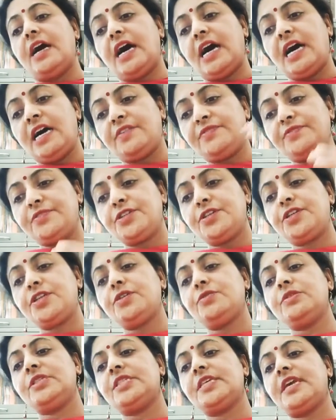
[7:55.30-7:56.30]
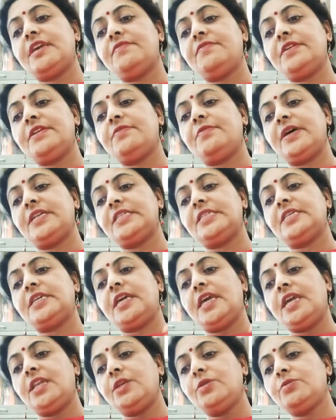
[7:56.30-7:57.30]
After you save it, once
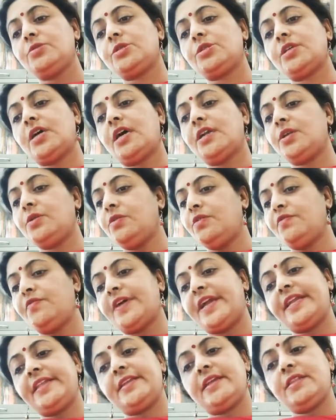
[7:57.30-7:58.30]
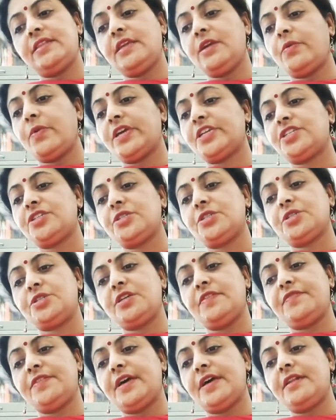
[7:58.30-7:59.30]
again you start, you will find that the questions that you
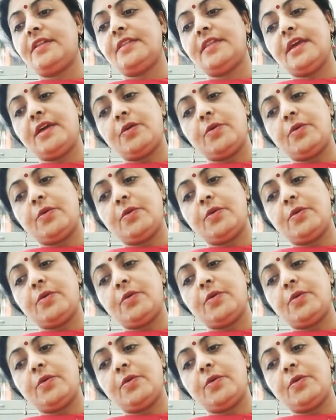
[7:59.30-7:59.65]
have done, they are